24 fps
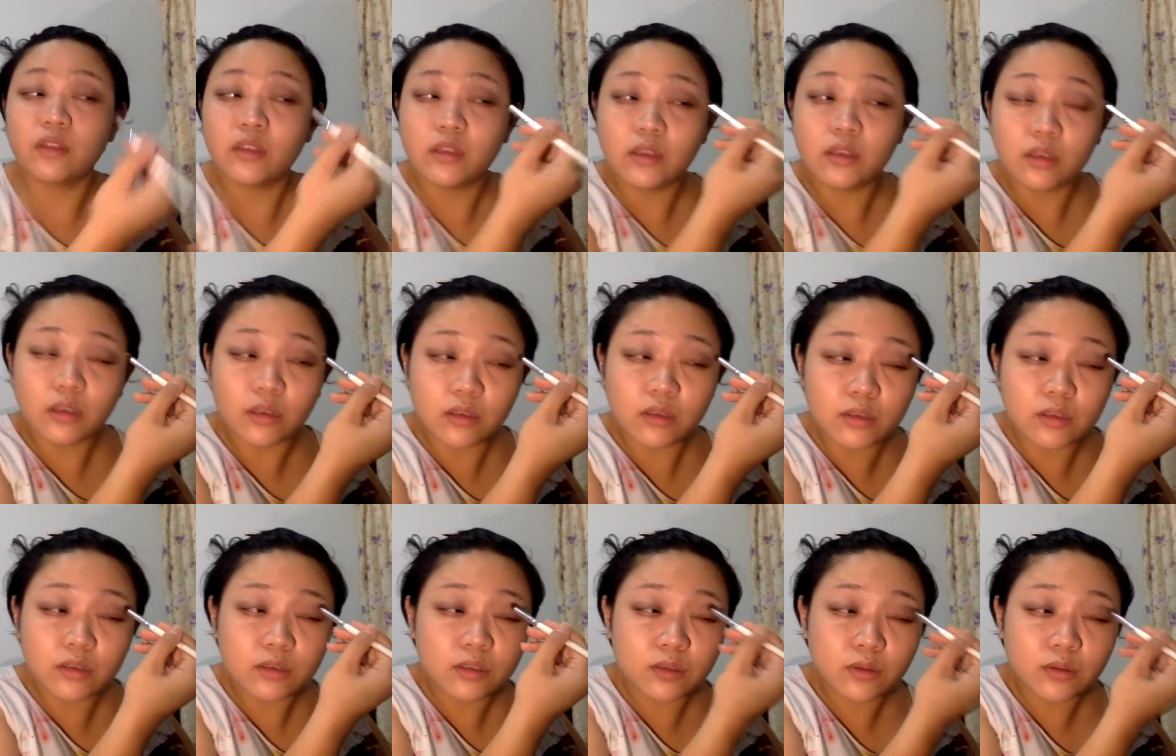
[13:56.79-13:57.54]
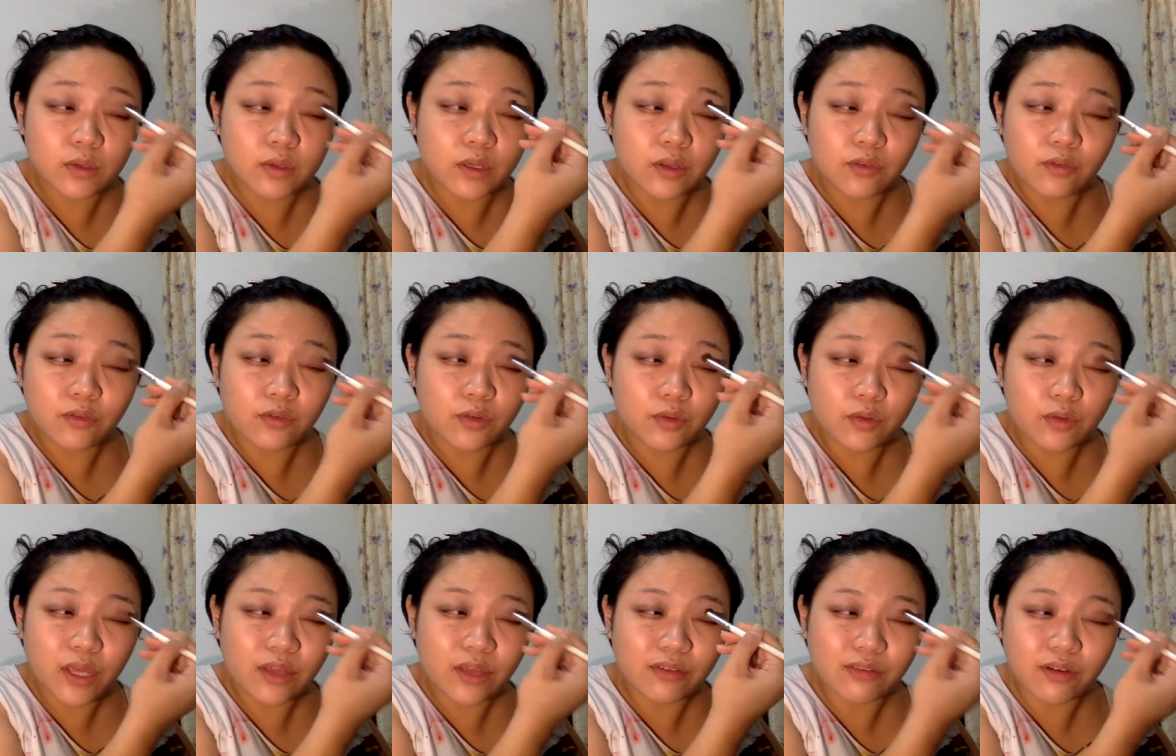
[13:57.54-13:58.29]
Okay, so if
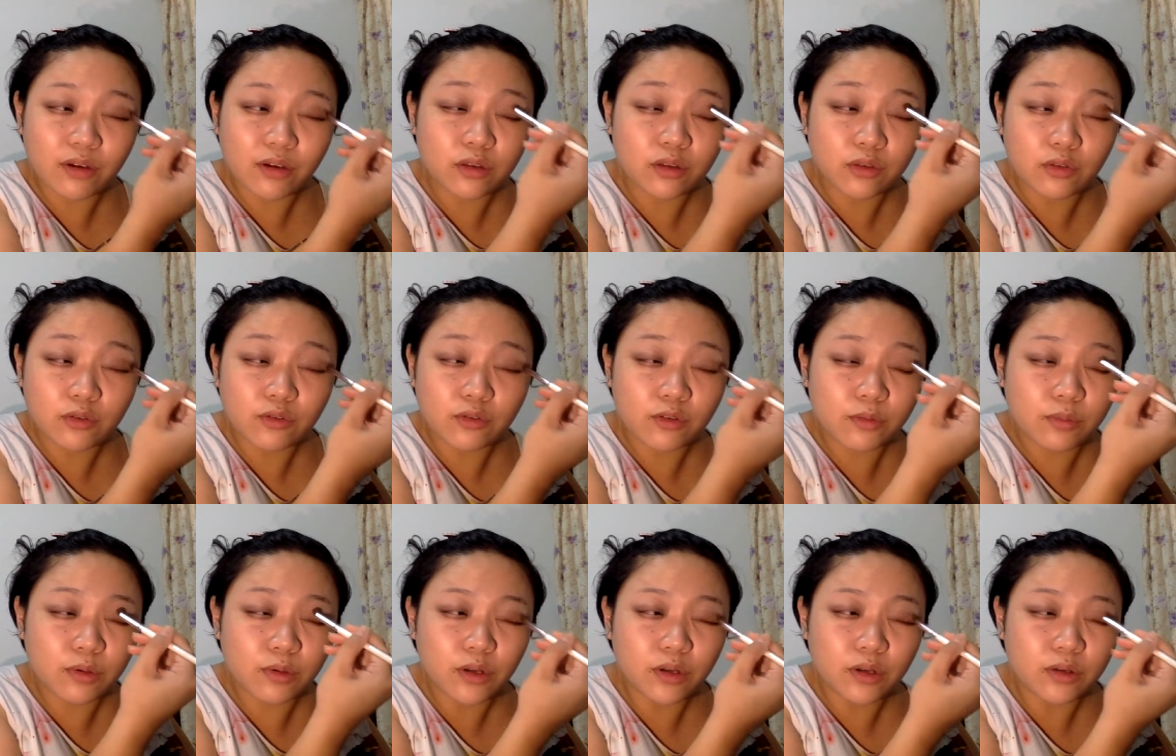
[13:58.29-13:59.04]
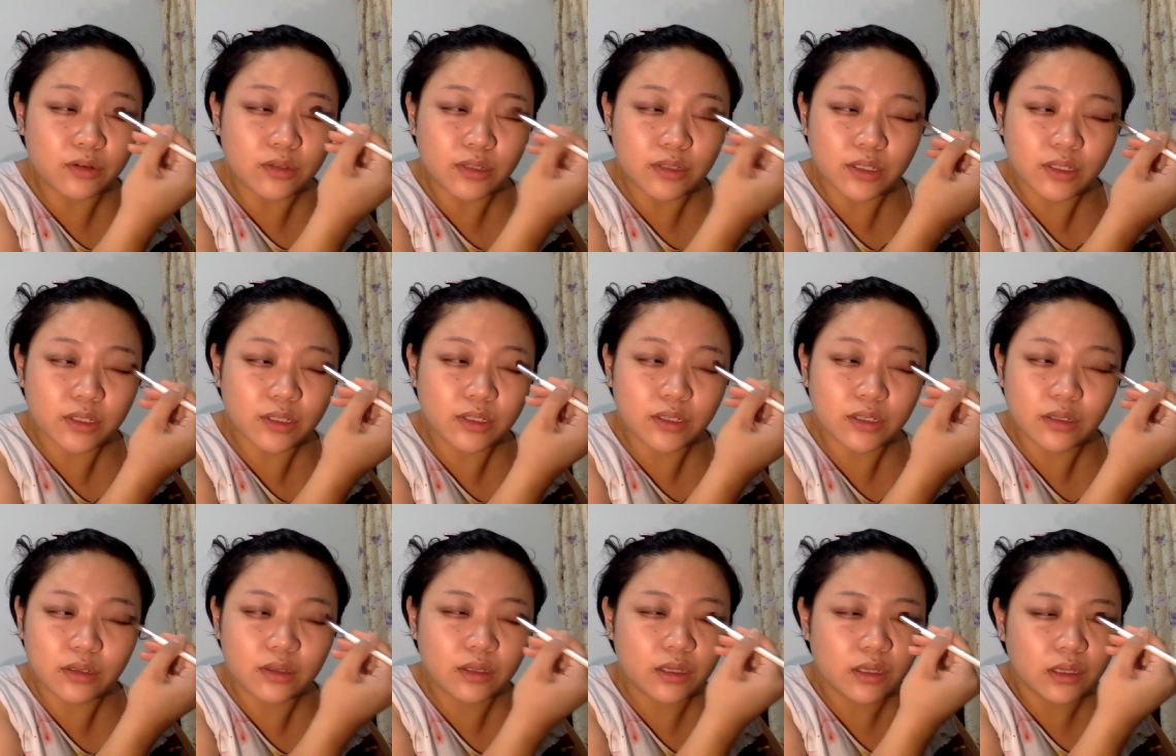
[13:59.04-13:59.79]
you have gone overboard on
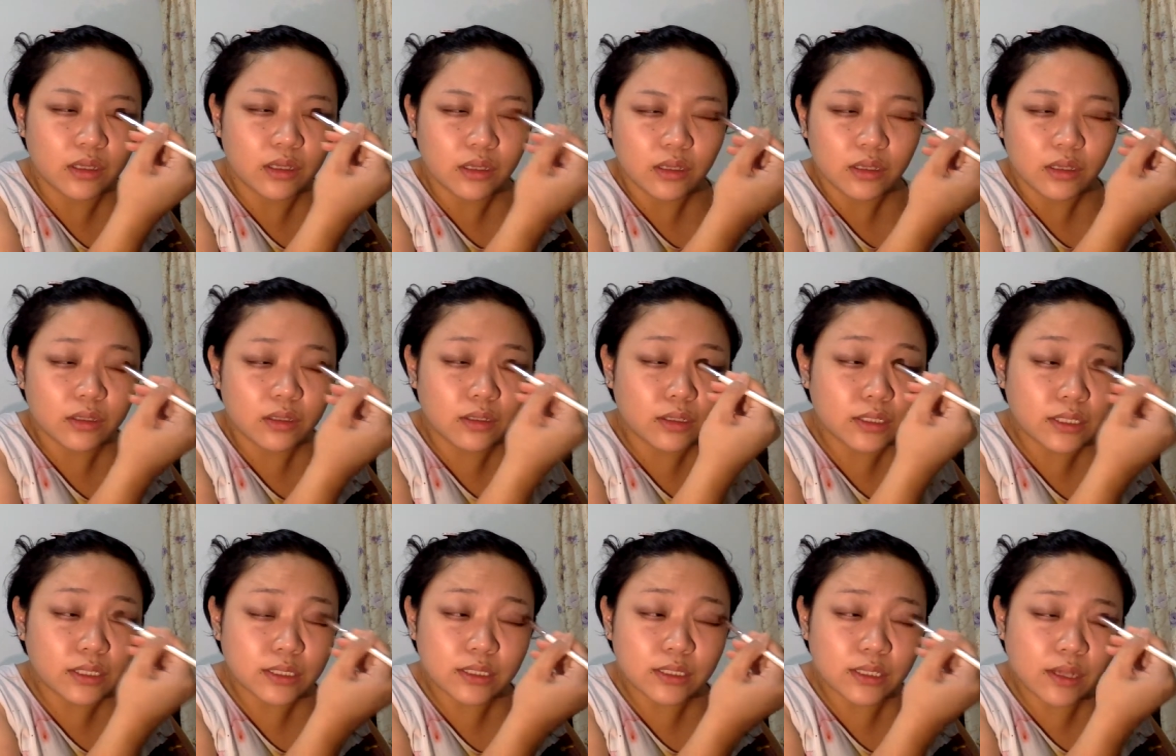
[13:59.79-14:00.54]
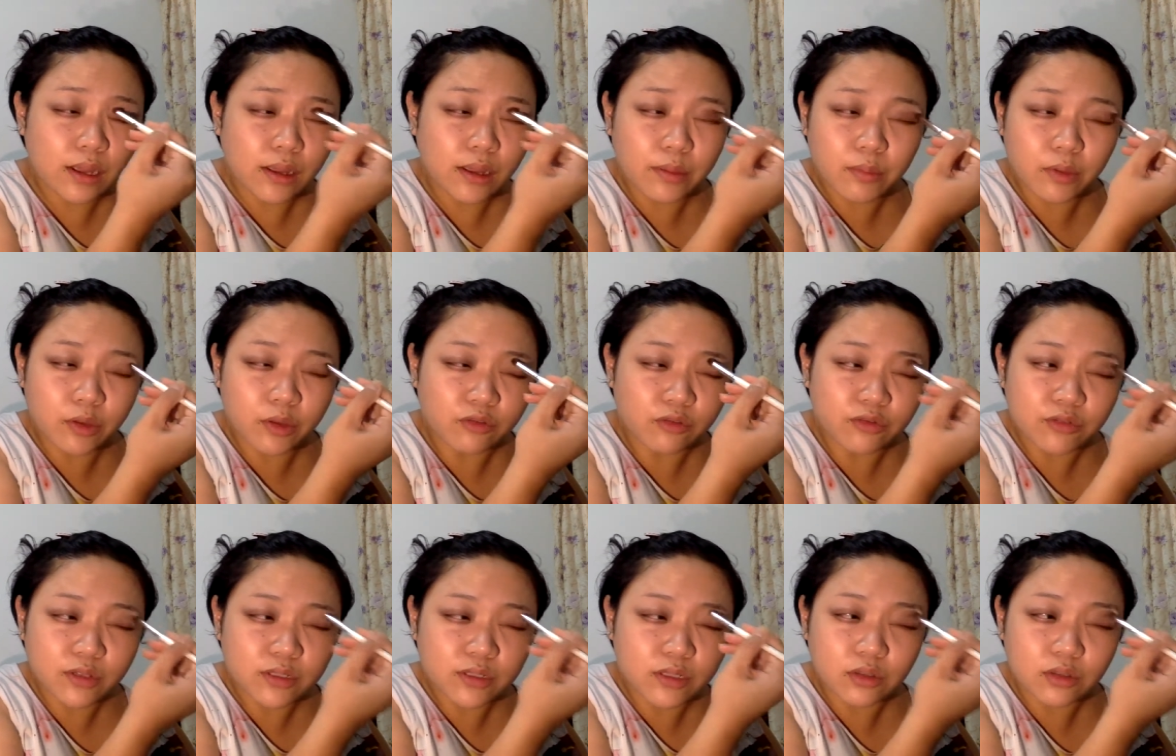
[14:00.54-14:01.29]
here, this is the time where you
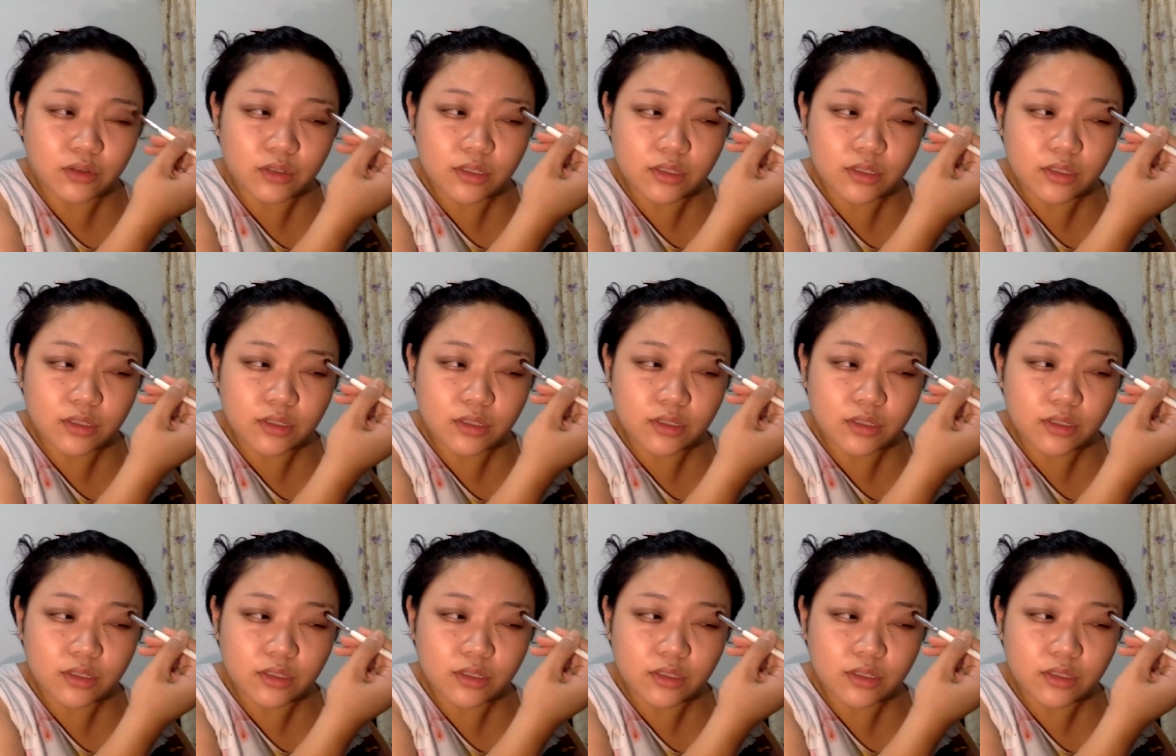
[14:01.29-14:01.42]
fix it.